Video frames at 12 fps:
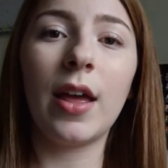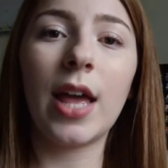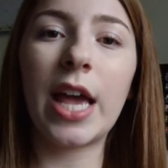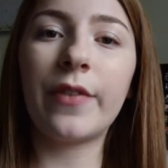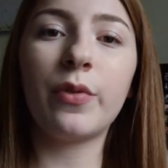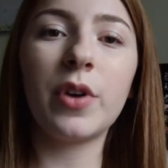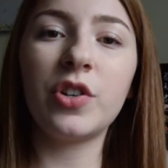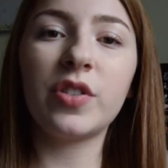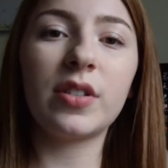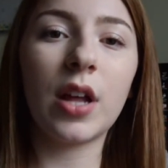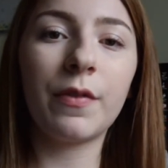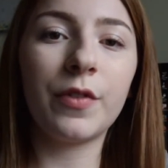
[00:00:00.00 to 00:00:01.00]
Everyone
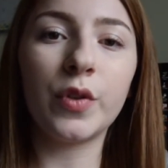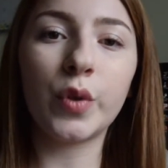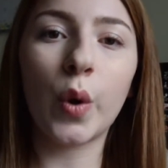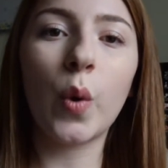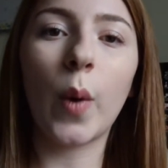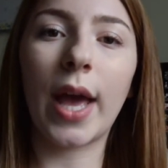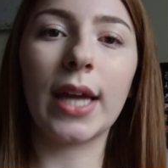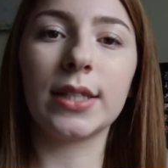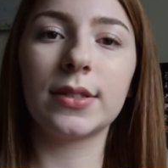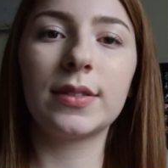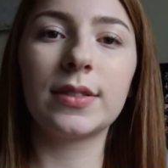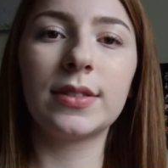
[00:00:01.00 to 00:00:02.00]
just loved the doorway.
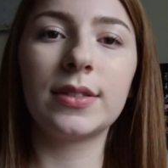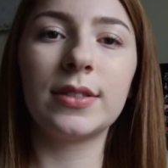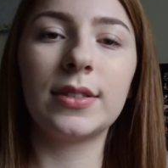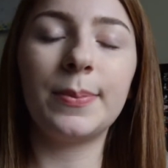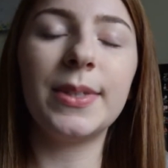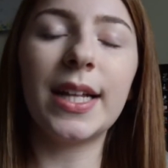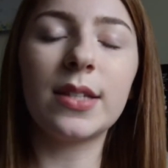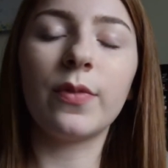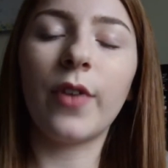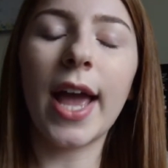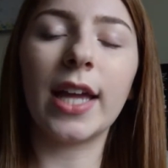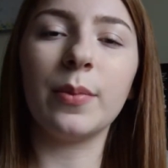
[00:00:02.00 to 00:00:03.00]
I mean, that's
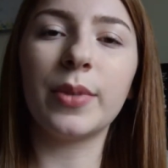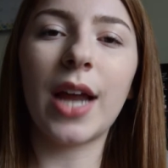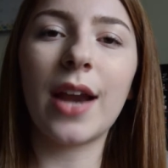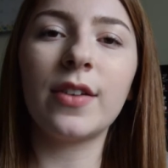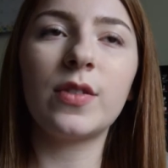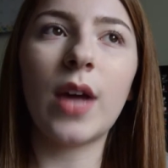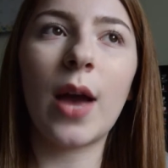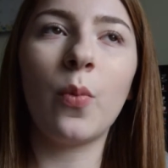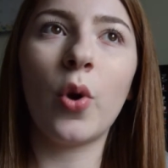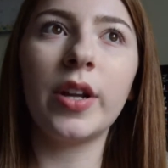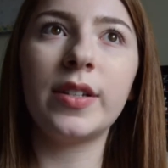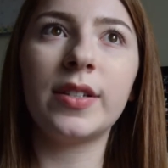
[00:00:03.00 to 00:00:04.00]
fine, but I
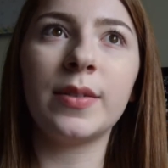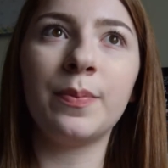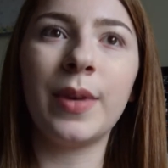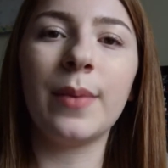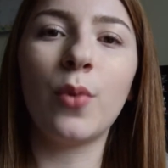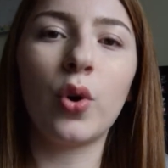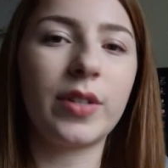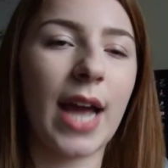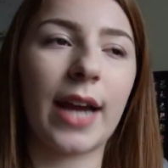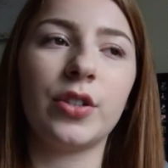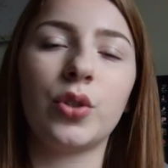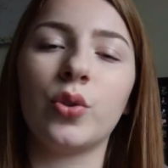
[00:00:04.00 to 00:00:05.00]
wanted to be more
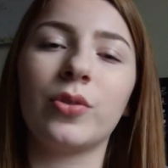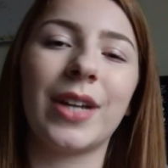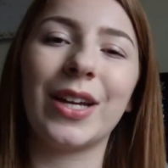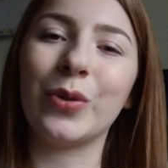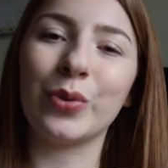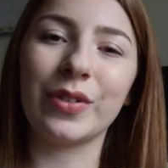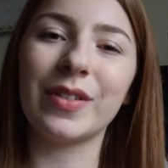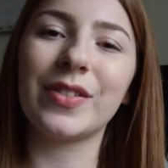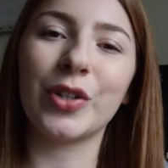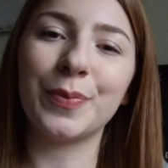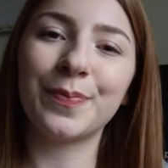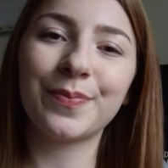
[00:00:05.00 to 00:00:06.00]
tactical and I couldn't, so.